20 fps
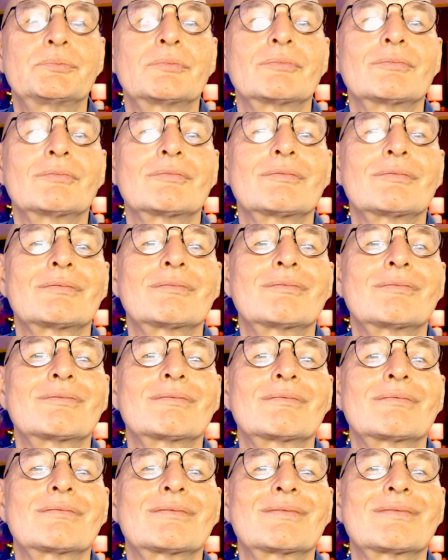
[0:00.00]

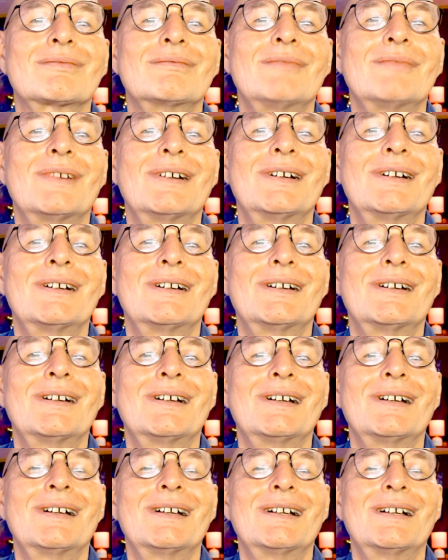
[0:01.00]

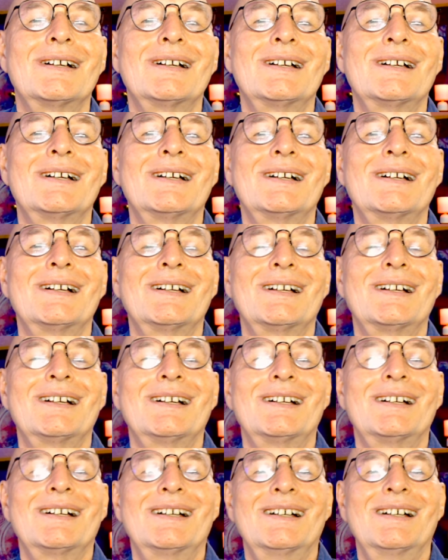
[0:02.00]

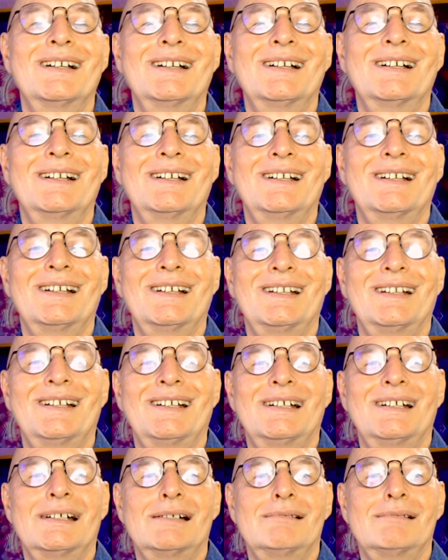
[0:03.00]

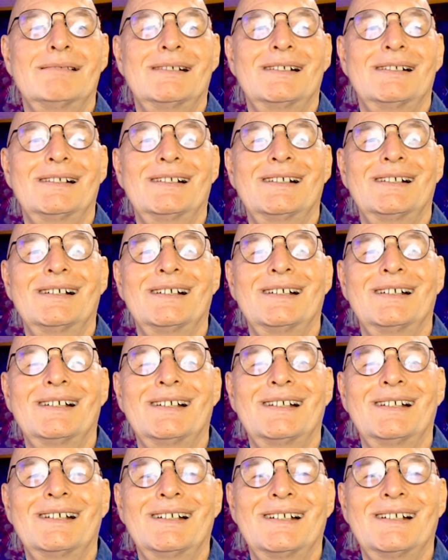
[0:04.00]

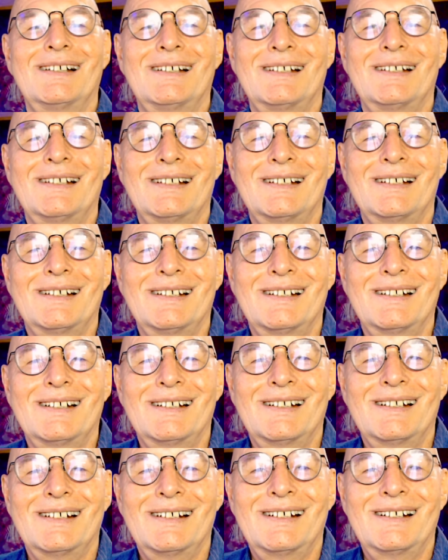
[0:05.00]

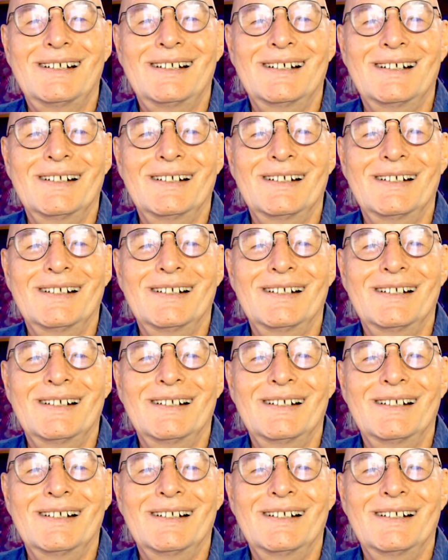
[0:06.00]
Nobody speaks.